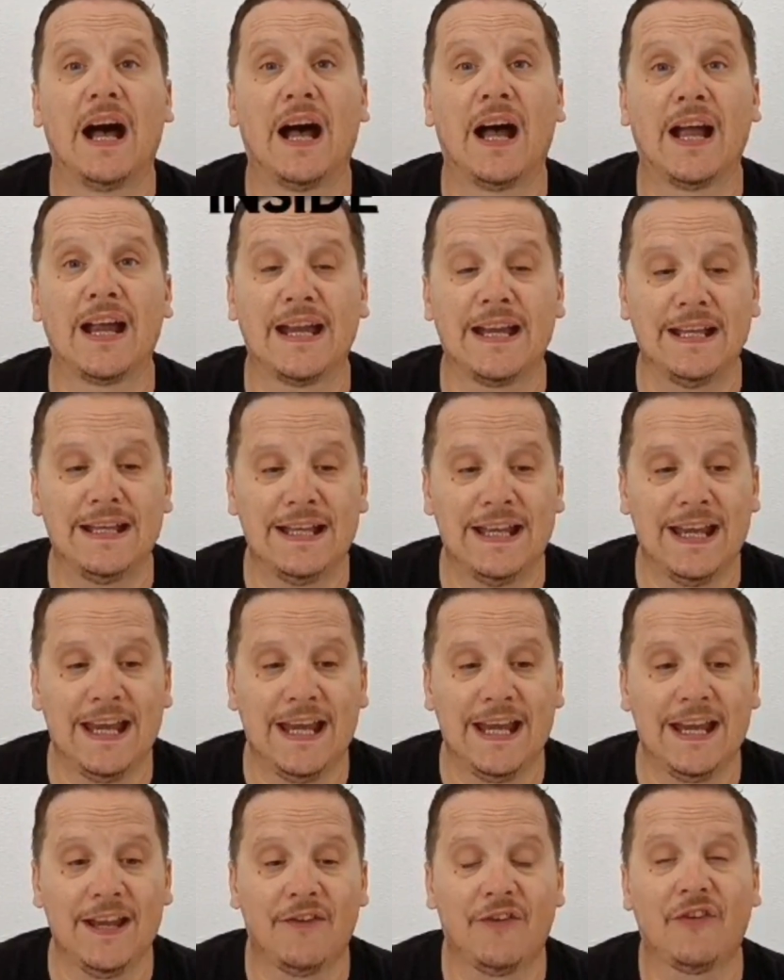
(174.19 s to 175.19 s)
I
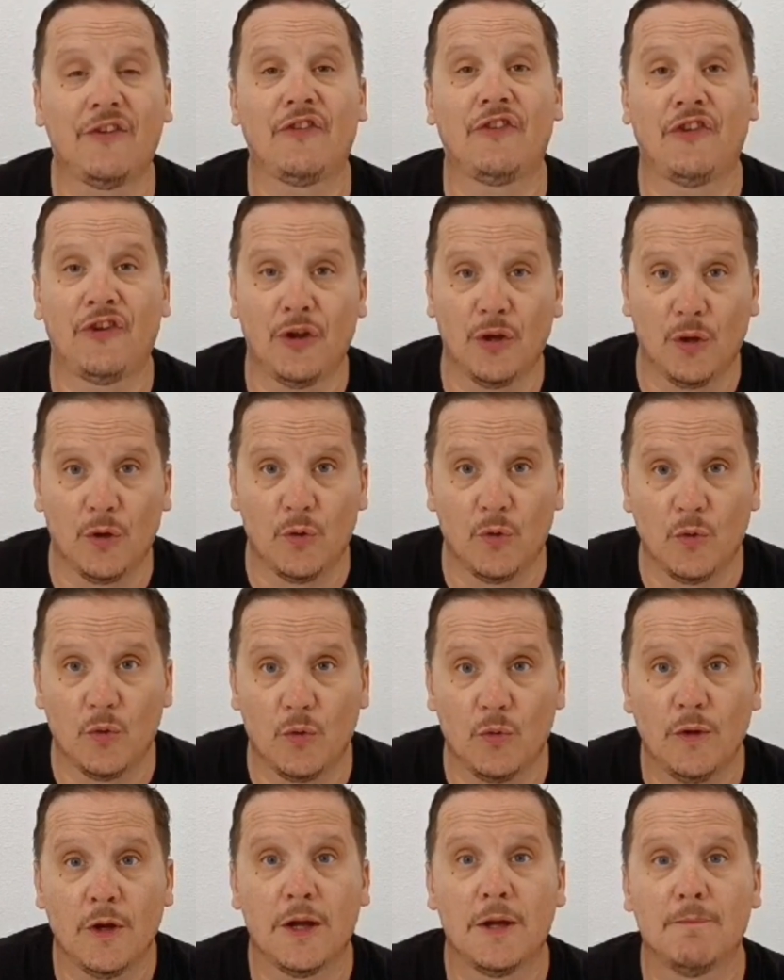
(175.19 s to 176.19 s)
need
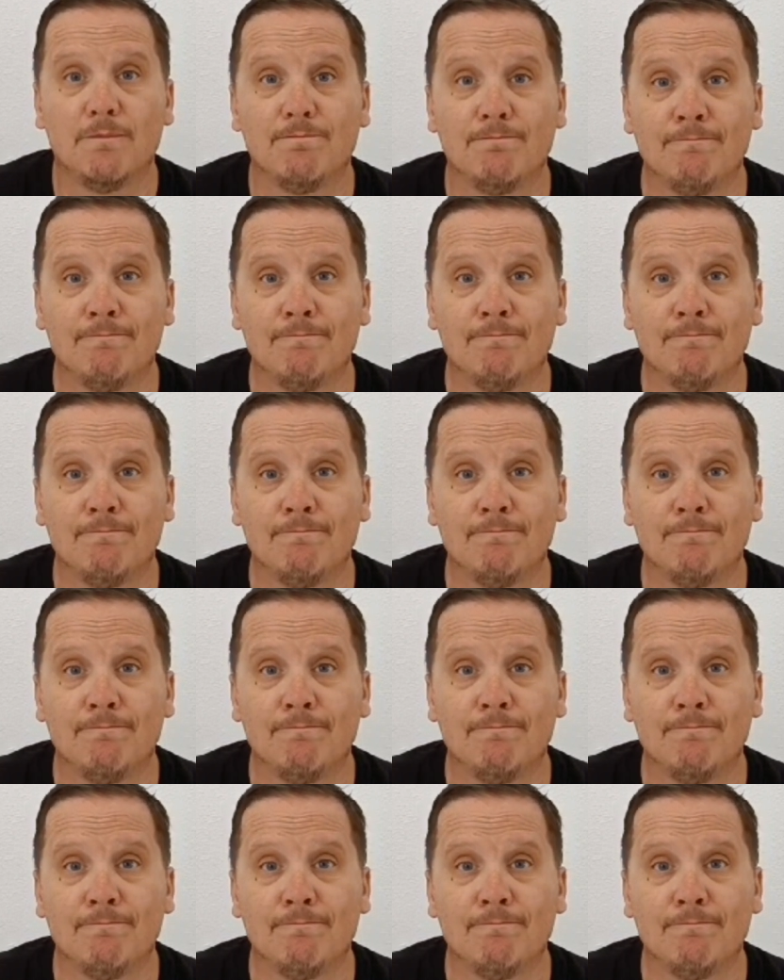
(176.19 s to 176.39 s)
to